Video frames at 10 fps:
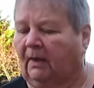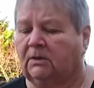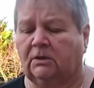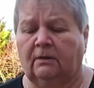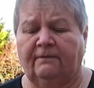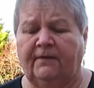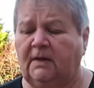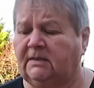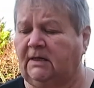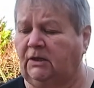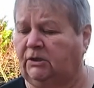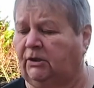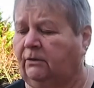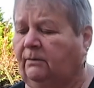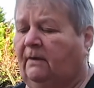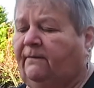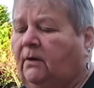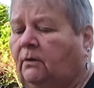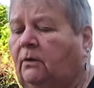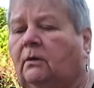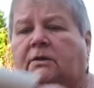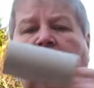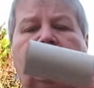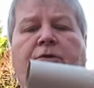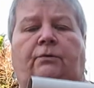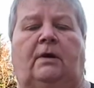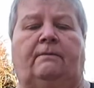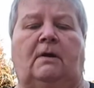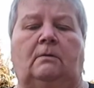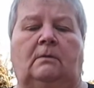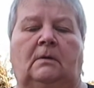So the first thing you do, if you're going to use your toilet roll,